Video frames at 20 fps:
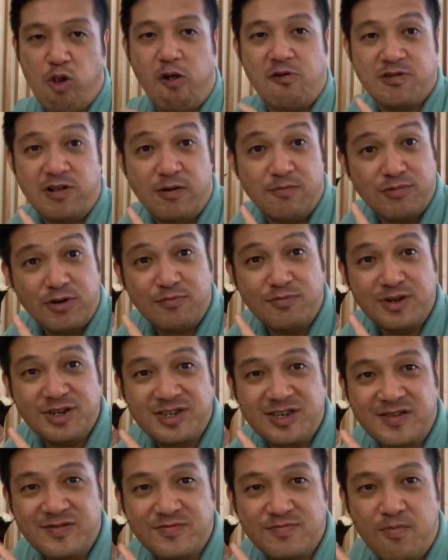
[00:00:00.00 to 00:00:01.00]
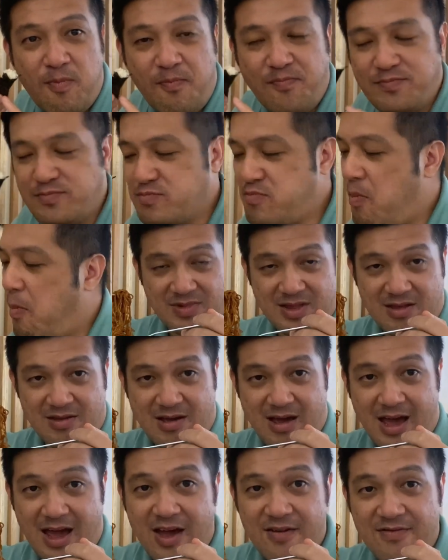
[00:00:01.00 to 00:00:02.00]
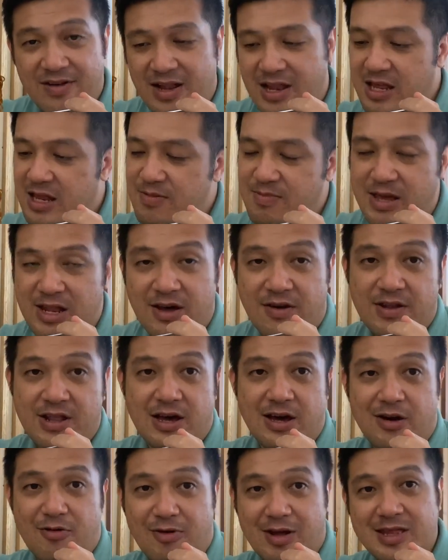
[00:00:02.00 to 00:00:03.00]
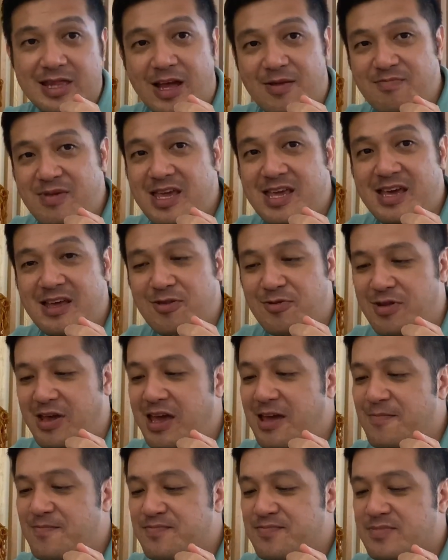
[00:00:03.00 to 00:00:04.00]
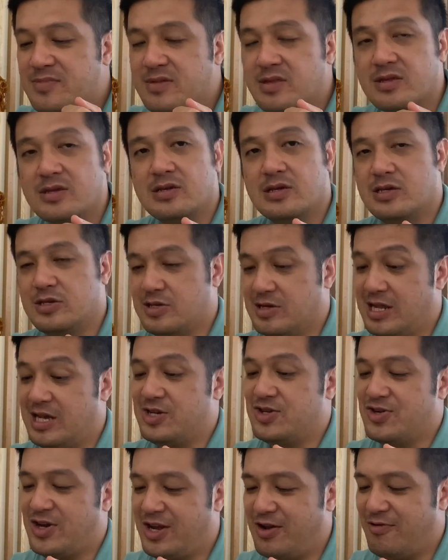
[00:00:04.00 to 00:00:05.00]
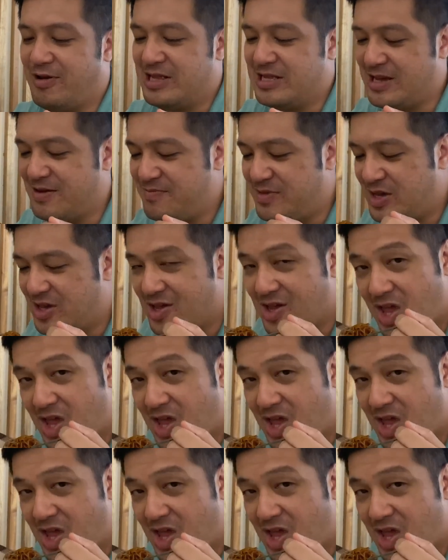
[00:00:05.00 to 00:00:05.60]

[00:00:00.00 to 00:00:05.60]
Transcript: So promotion. I have a little bit of the wonton mee here today. So let's try the wonton mee.